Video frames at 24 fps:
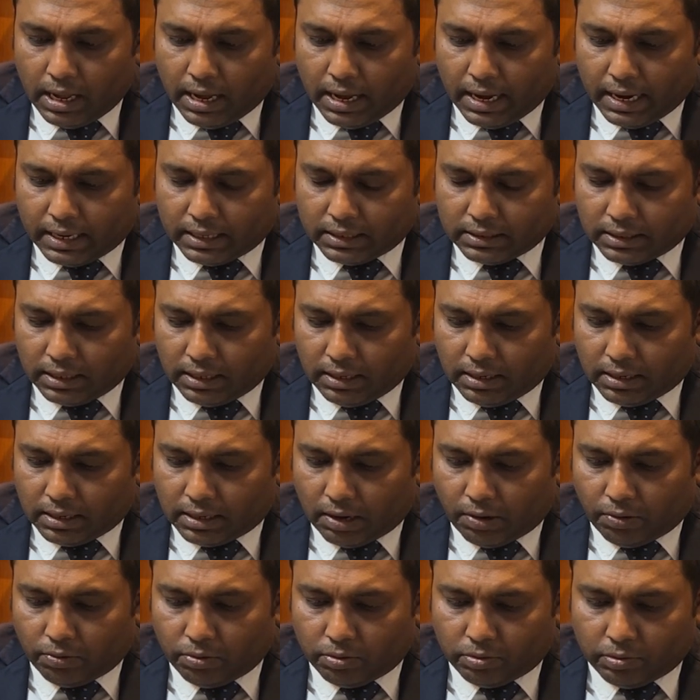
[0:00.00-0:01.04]
and the
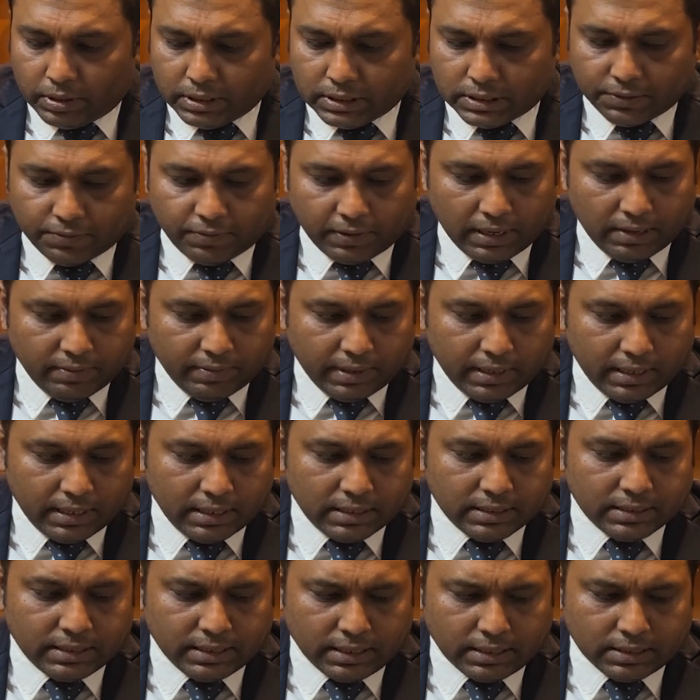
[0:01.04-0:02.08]
round 2 is
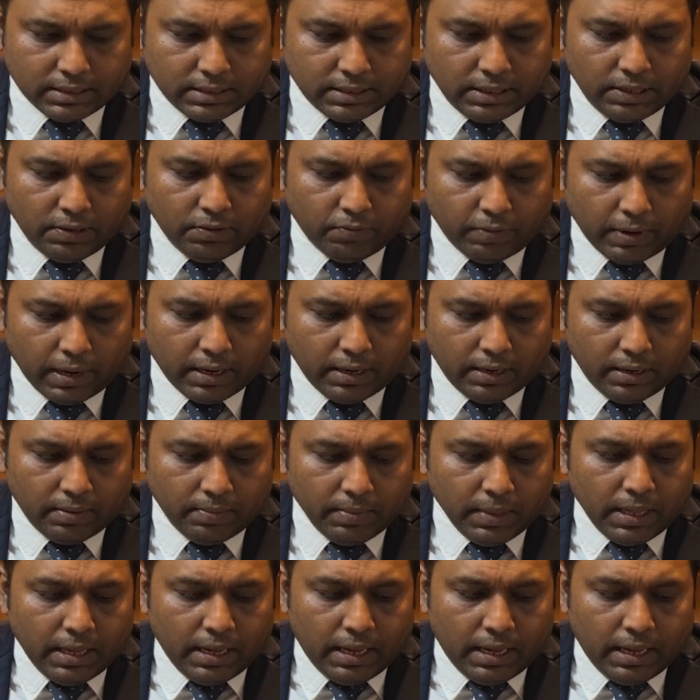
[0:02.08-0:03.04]
561.